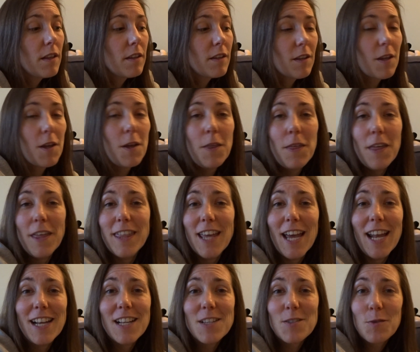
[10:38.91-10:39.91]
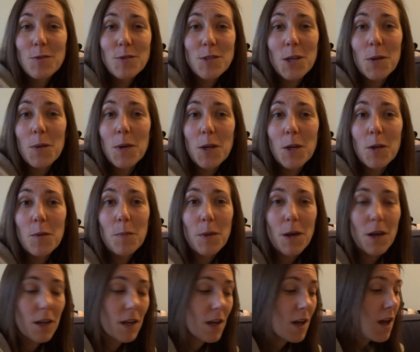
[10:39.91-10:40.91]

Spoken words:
then it's also a good book.